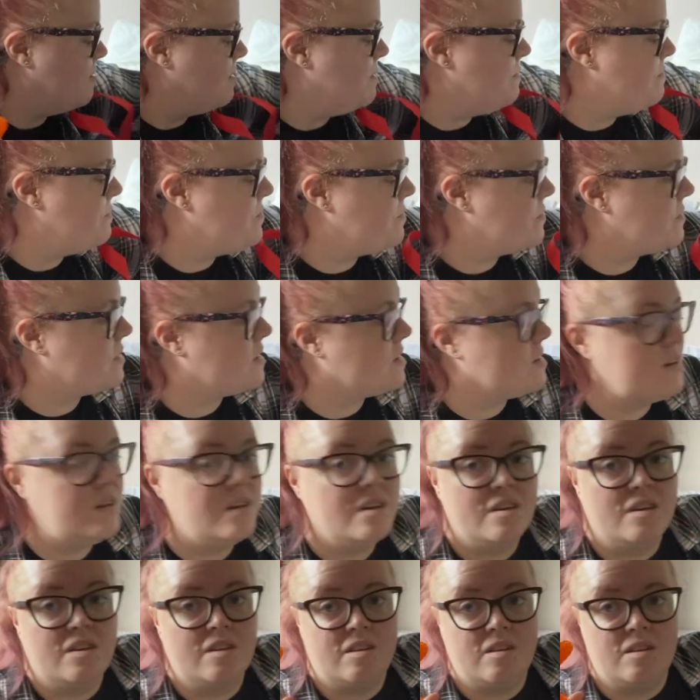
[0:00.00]
one?
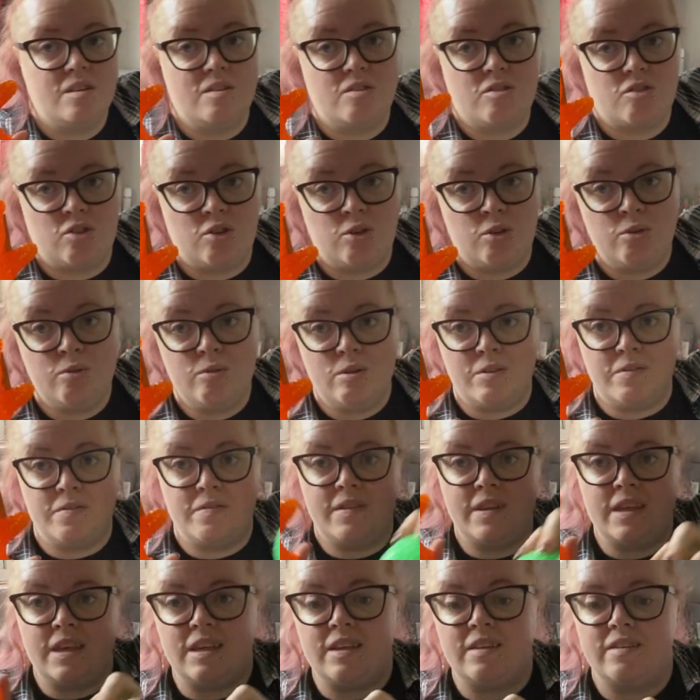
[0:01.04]
Two
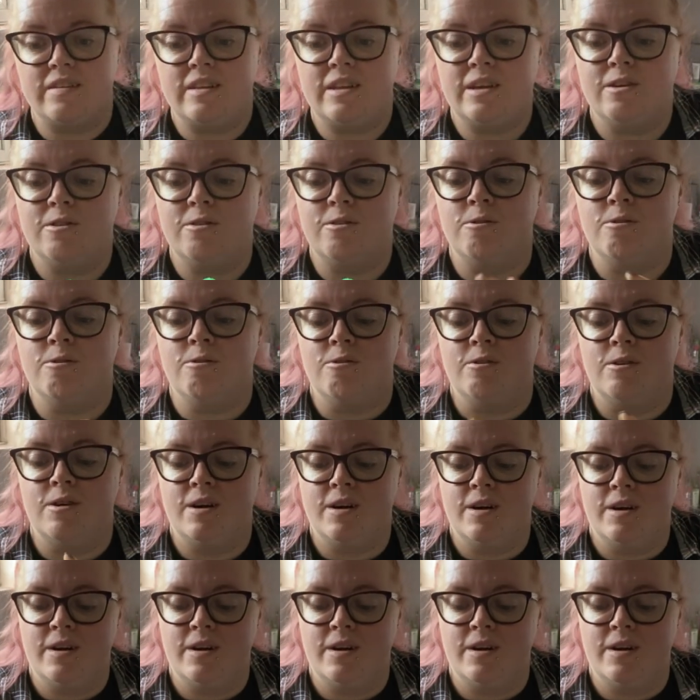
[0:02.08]
of these little